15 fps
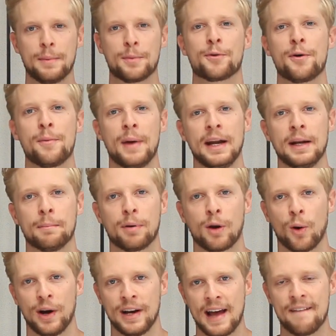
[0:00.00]
People remain
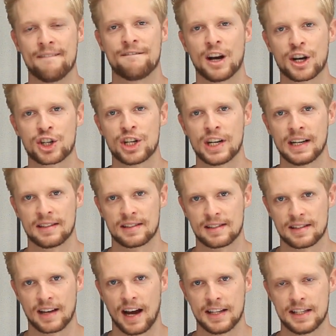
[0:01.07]
employed and functioning in
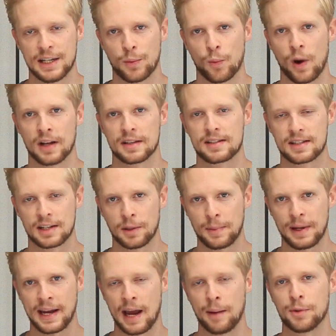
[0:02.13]
society while still
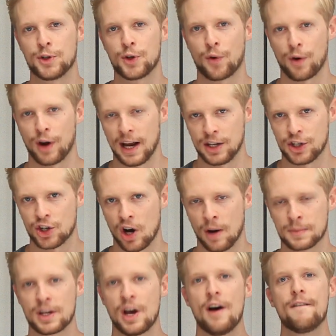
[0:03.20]
being able to create
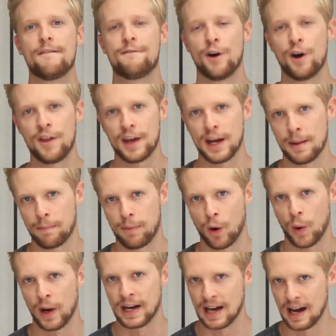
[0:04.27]
jobs, further
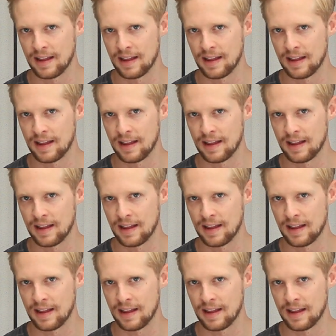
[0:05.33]
employing